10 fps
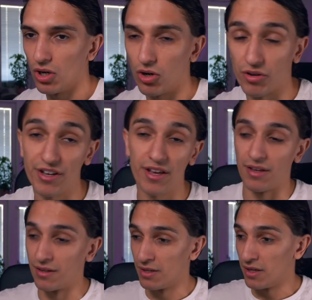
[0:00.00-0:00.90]

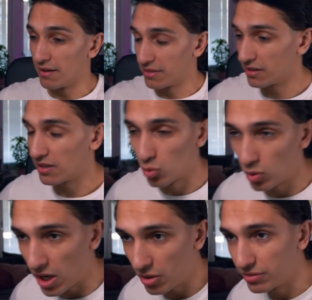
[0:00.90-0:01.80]
Okay, I think the
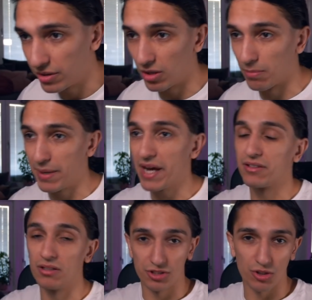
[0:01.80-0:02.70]
round of
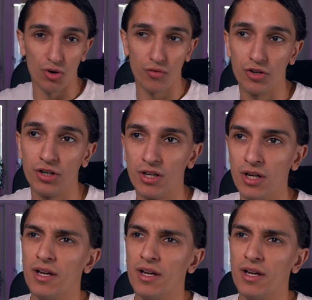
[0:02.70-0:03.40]
battle is over